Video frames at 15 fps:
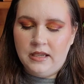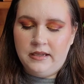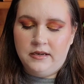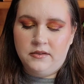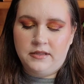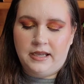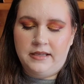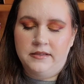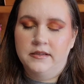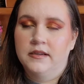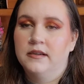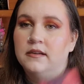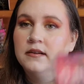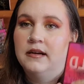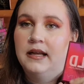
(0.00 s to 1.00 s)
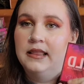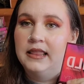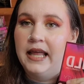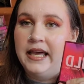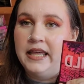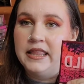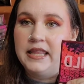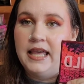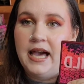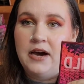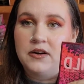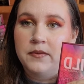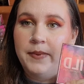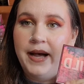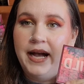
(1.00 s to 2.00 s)
You know, I like the
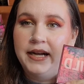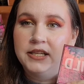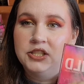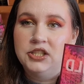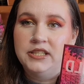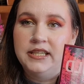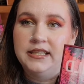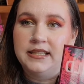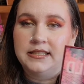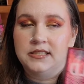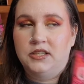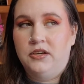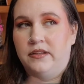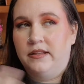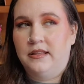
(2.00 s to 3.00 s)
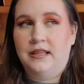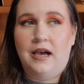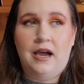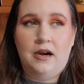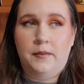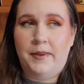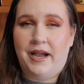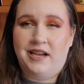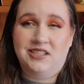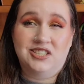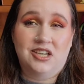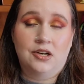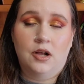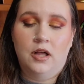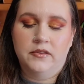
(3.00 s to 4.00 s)
outer packaging. That's cute. I think the outer
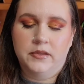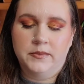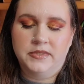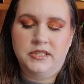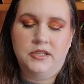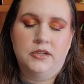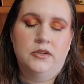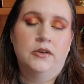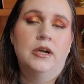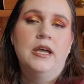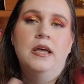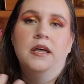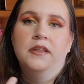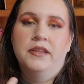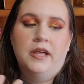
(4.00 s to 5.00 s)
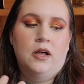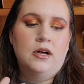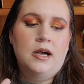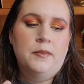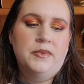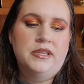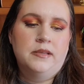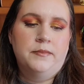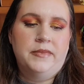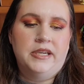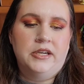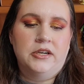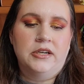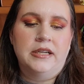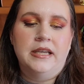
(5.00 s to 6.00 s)
packaging and all of them is cute. They all come with a
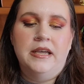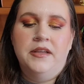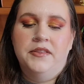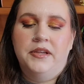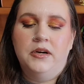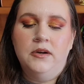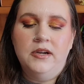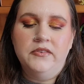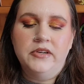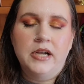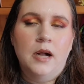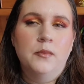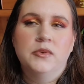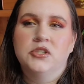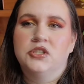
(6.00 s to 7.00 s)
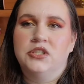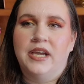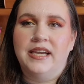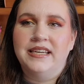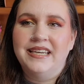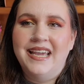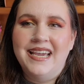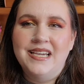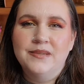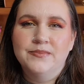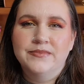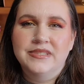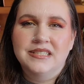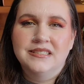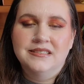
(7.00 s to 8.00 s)
mirror. They don't ever come with shade
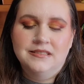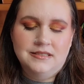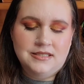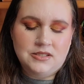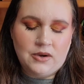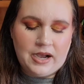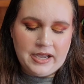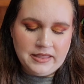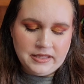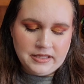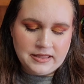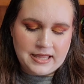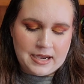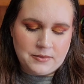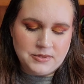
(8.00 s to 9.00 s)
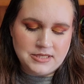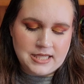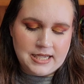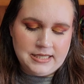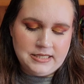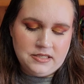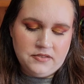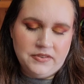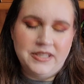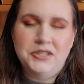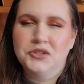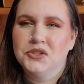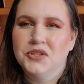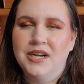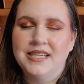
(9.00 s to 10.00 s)
names. So I thought that was kind of
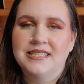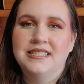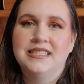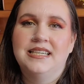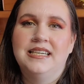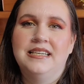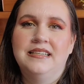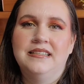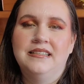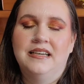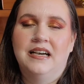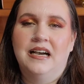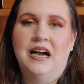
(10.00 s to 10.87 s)
interesting.